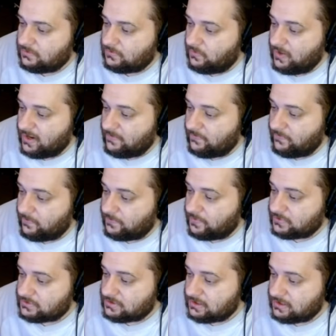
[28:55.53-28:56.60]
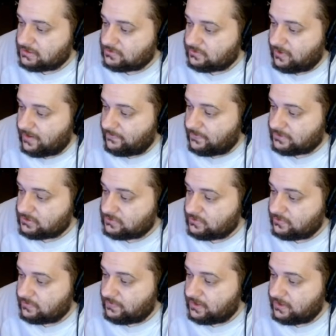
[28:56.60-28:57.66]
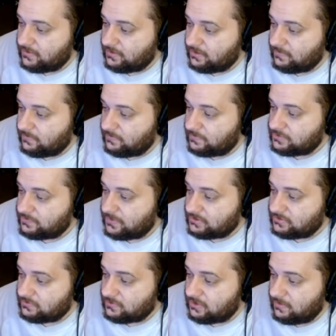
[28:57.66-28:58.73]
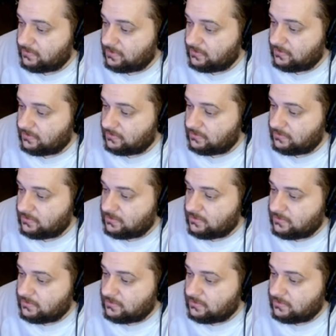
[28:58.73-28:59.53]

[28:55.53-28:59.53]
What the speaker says: wait for personalized graphics to appear on a special cubbyhole,